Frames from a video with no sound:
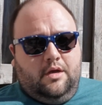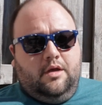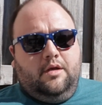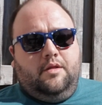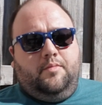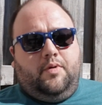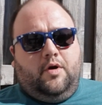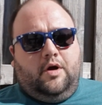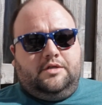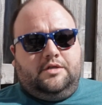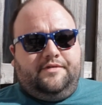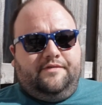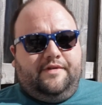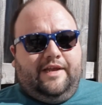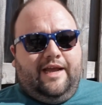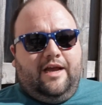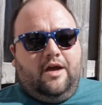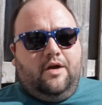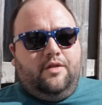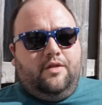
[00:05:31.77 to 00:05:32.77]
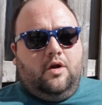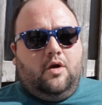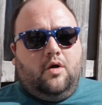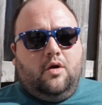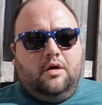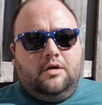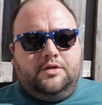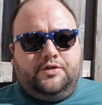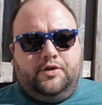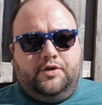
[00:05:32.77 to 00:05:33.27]
parts of town that
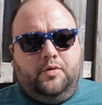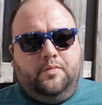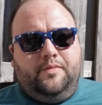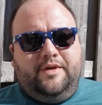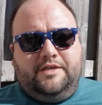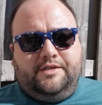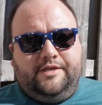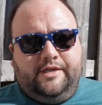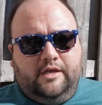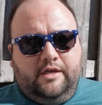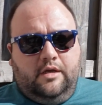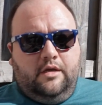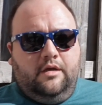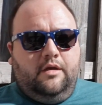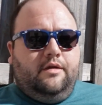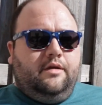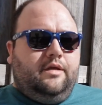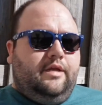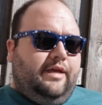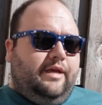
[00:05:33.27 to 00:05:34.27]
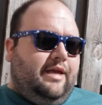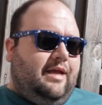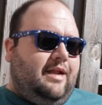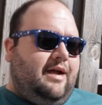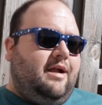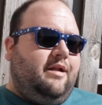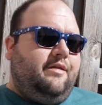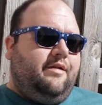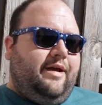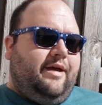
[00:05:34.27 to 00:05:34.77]
aren't so busy to get
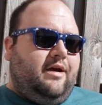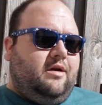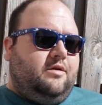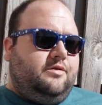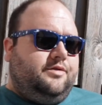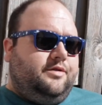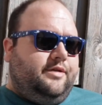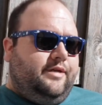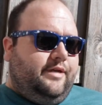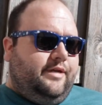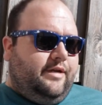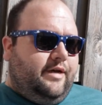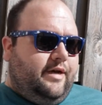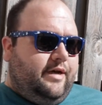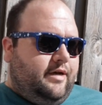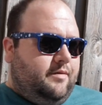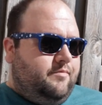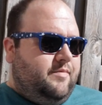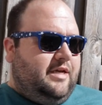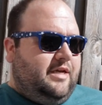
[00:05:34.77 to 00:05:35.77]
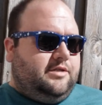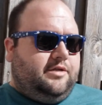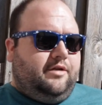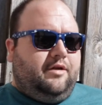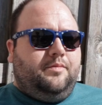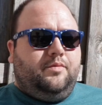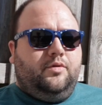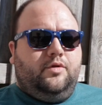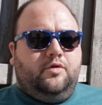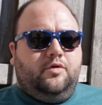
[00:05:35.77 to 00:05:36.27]
out of the house and mix it
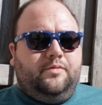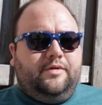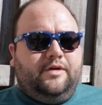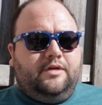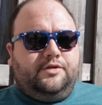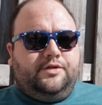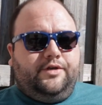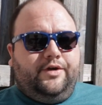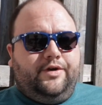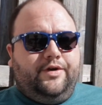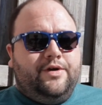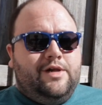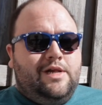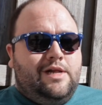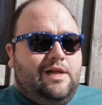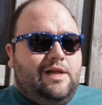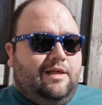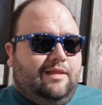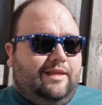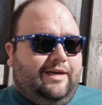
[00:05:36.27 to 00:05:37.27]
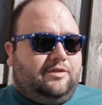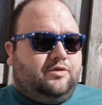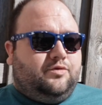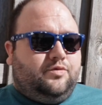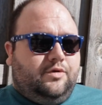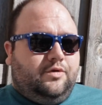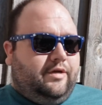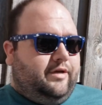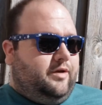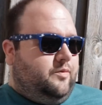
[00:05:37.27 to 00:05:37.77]
up a little bit. So that's
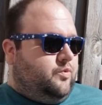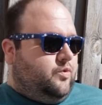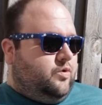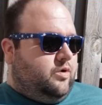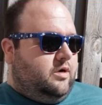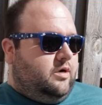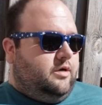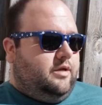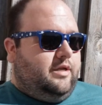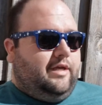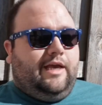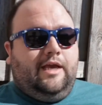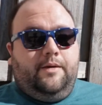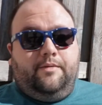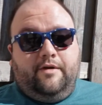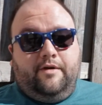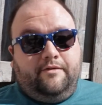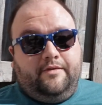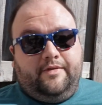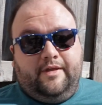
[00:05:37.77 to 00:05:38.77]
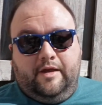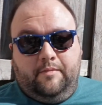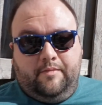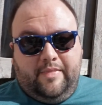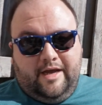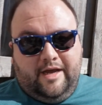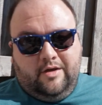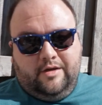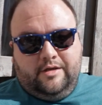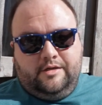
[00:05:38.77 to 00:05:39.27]
really important to keep everything
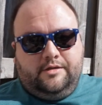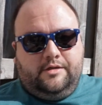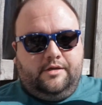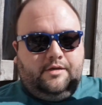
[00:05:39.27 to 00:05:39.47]
balanced.